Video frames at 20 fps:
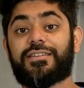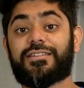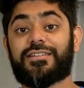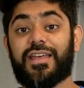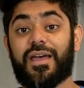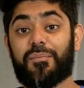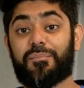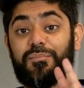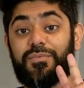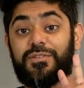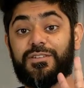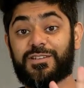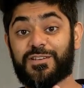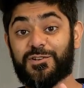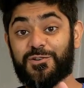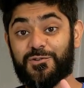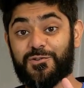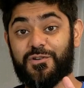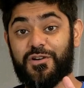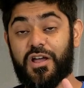Step
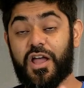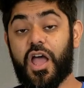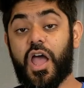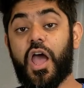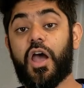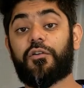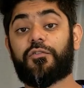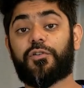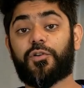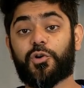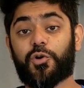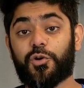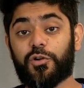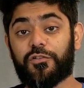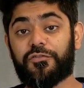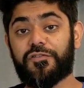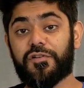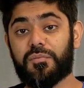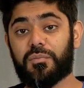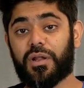two. For
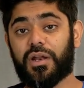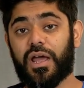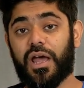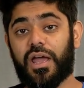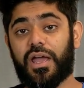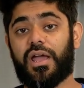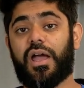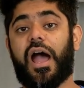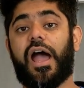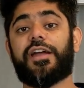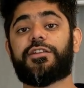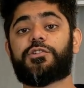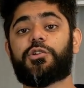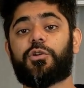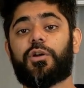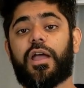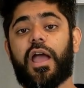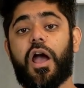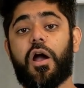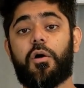kulfi malai, I
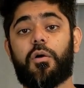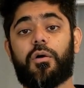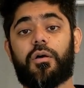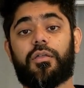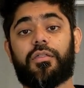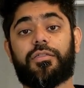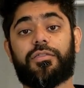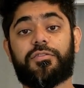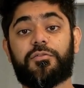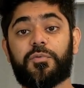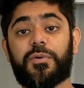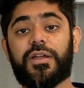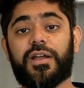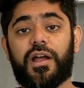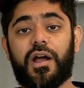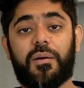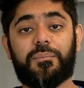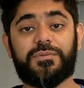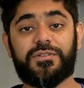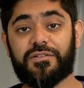took out 3
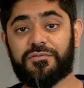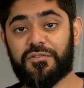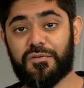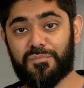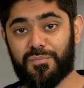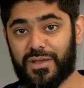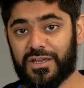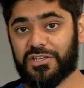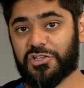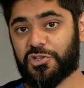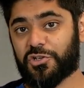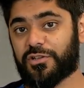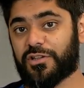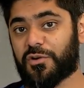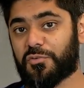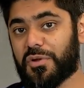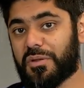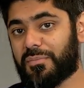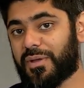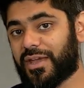cups of the mixture
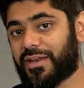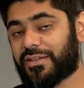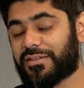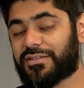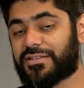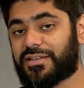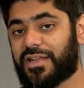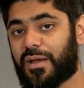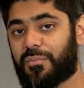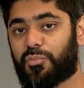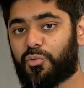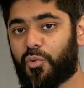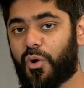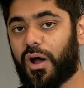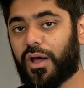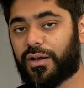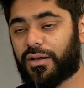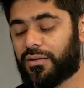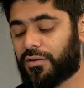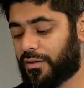that we made in step
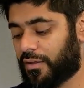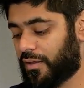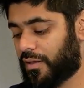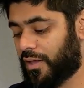one.